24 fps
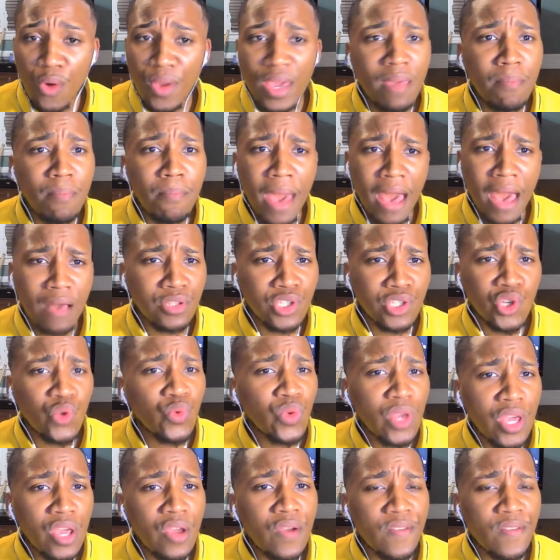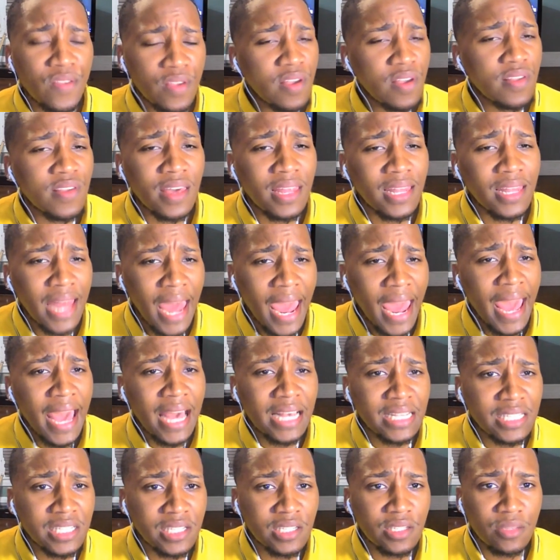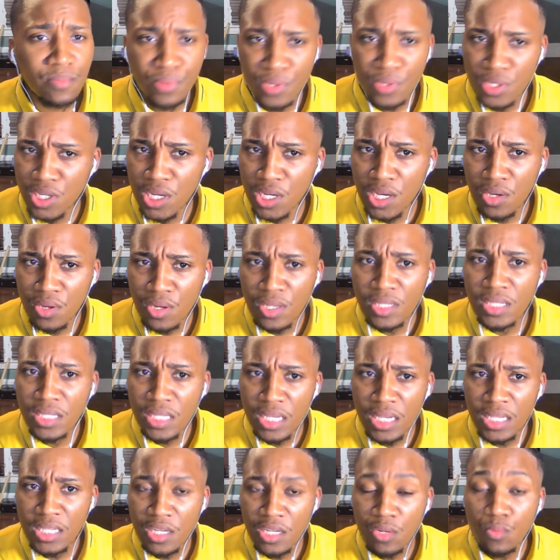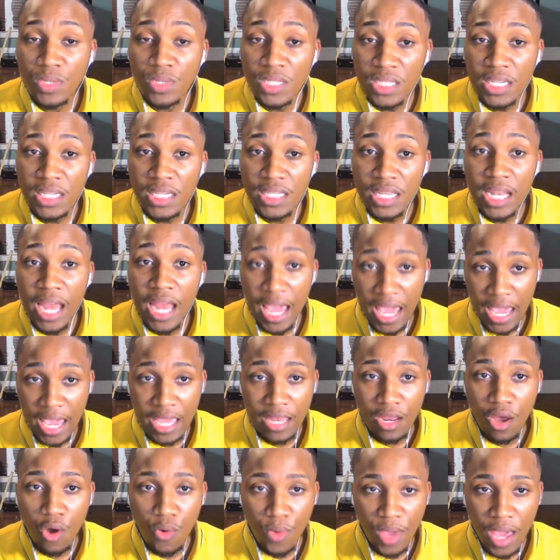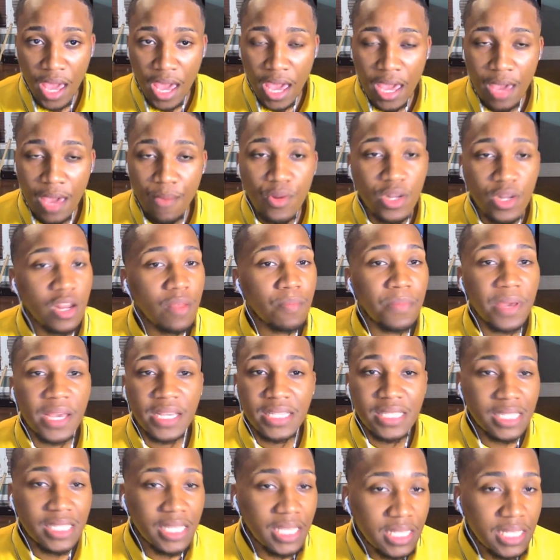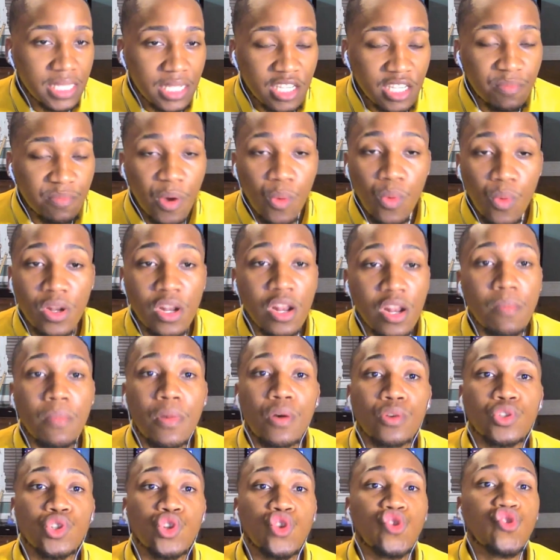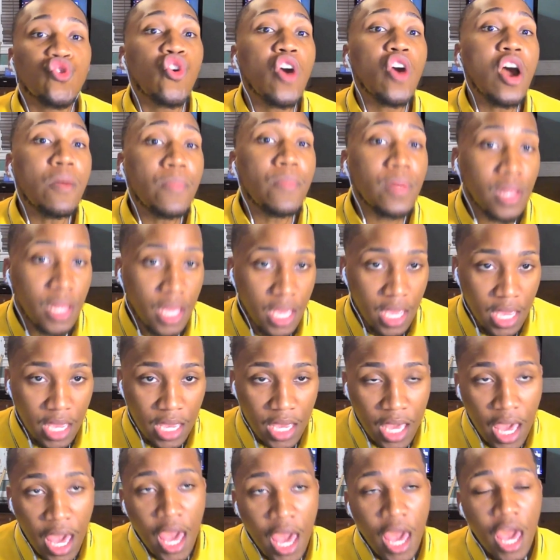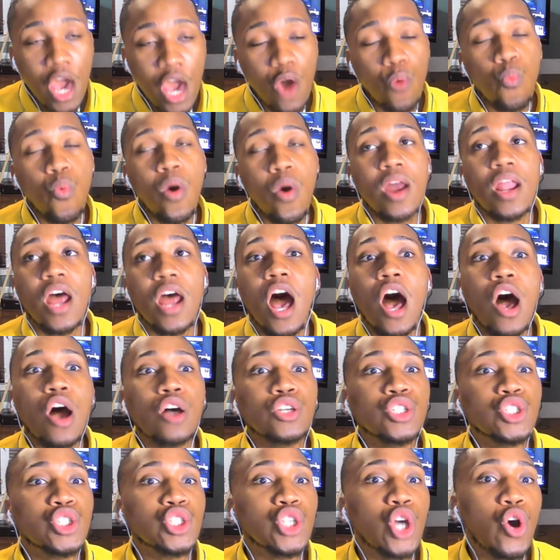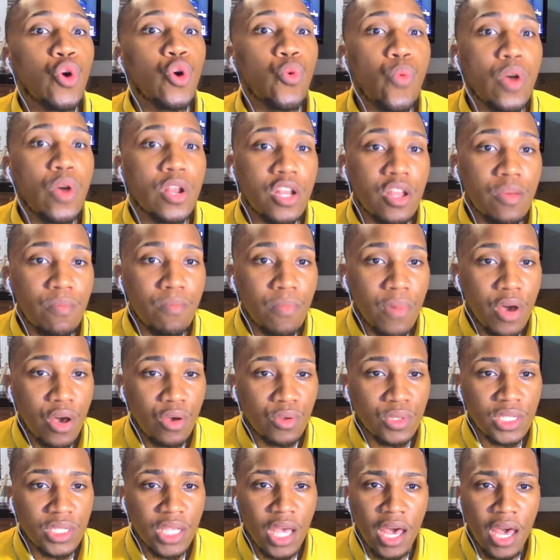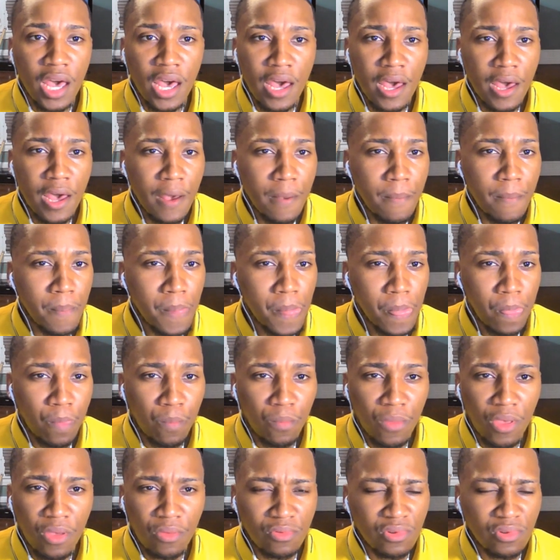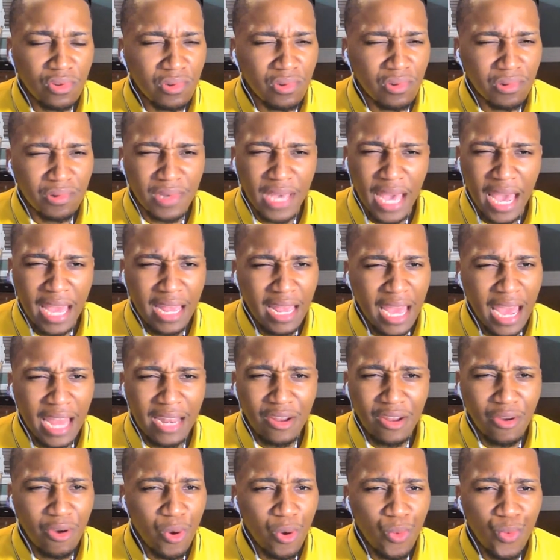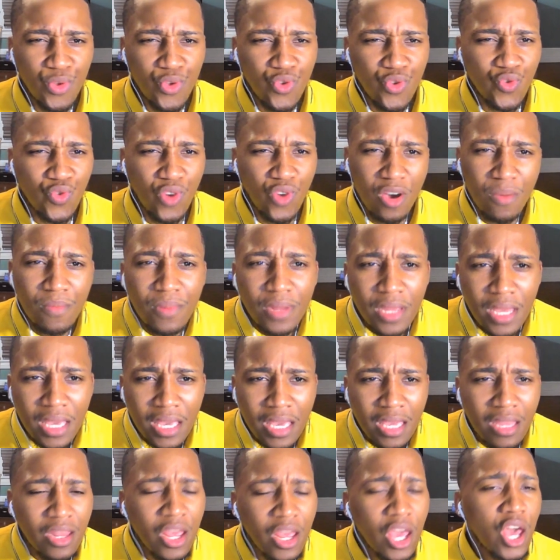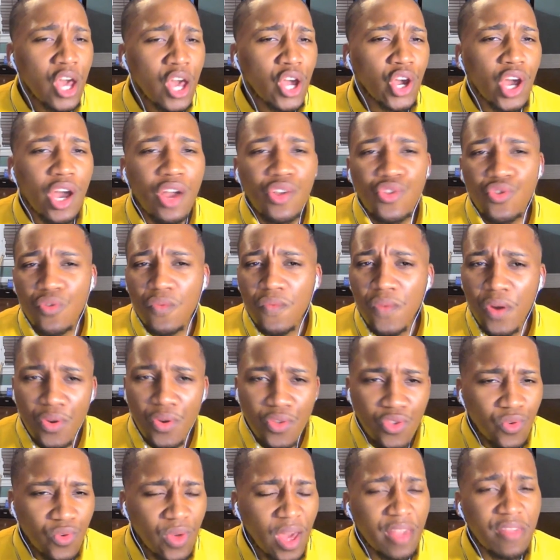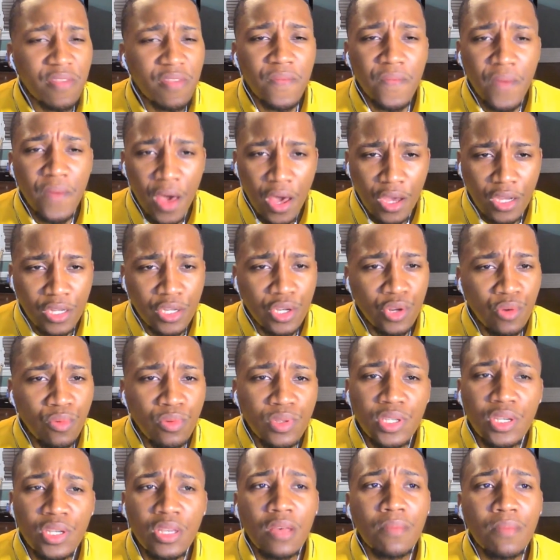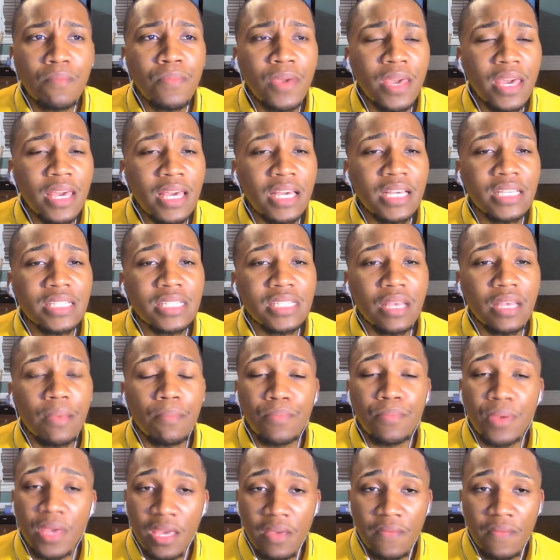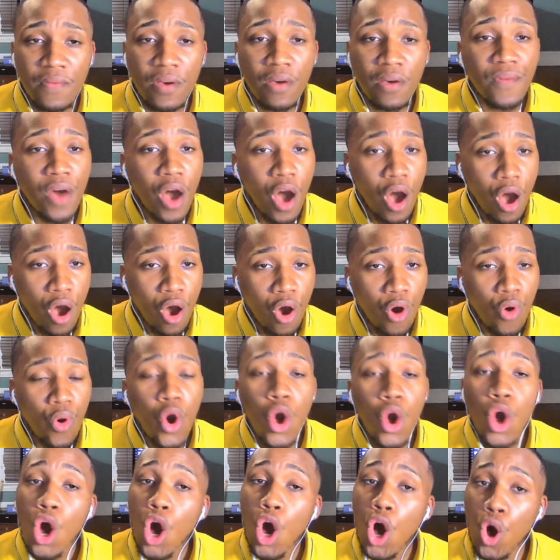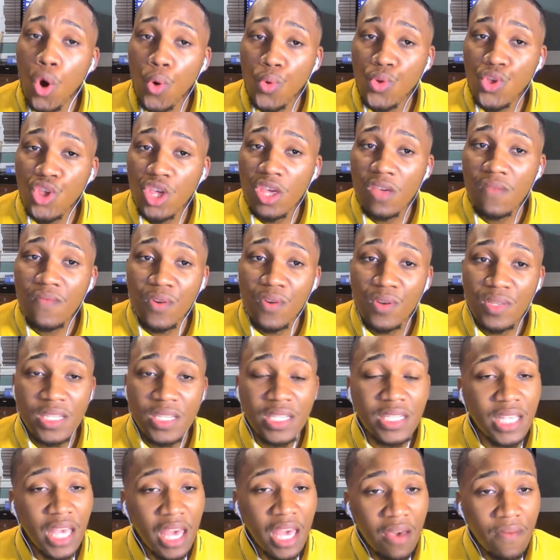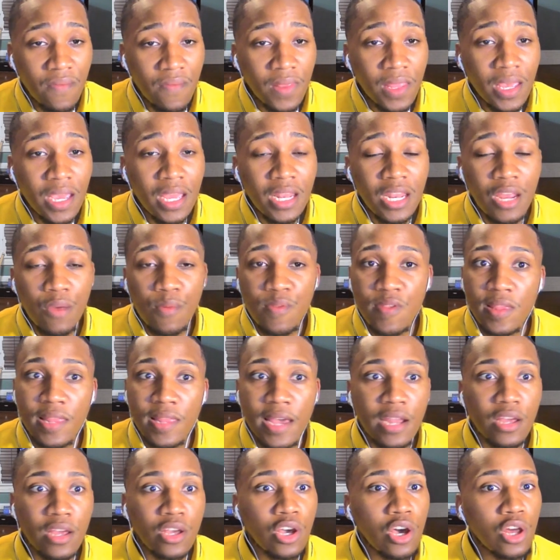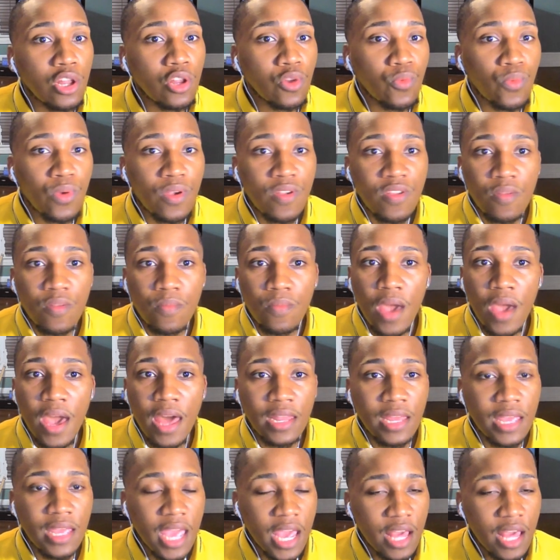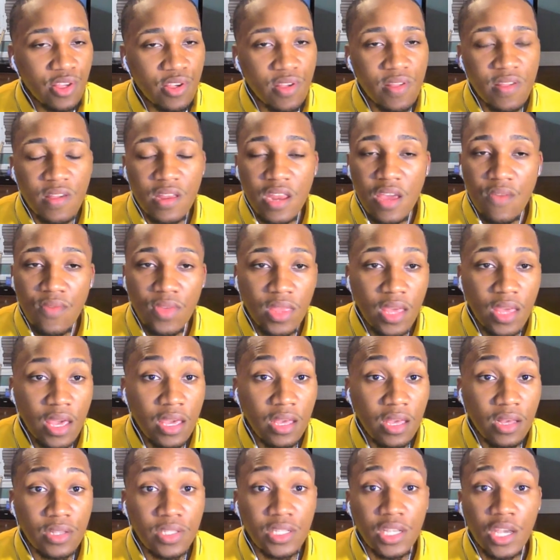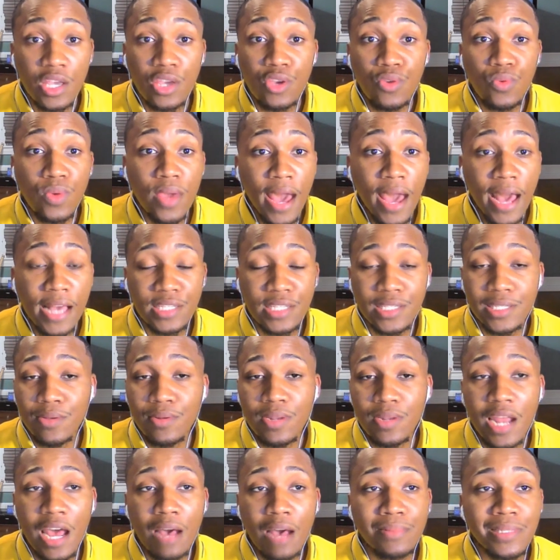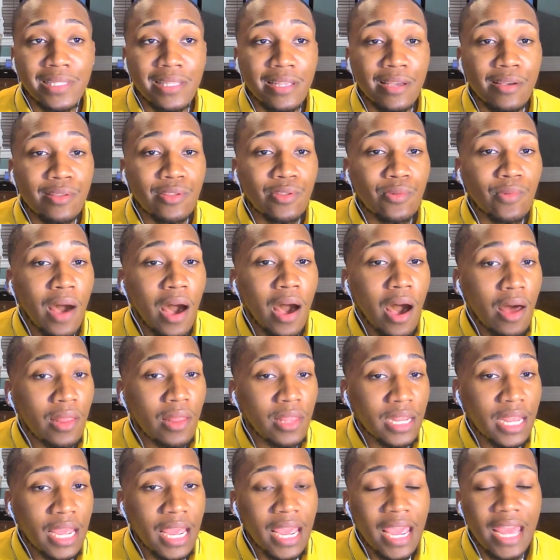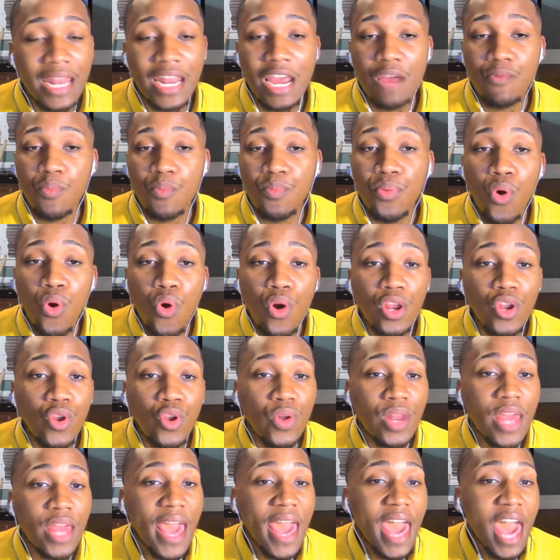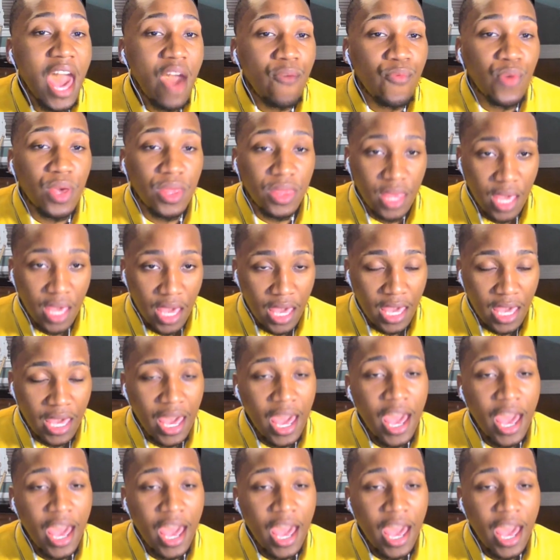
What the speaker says: in about 2 years, because her last particular season was season 8, okay? One of the best seasons, but one of the most troubling, and one of the most, I know it was troubling and controversial as fuck, due to the biggest beef of all. OG versus Evelyn, there was a lot of colorism allegations and everything else, and you guys know that I was there through all of that, and I reported on everything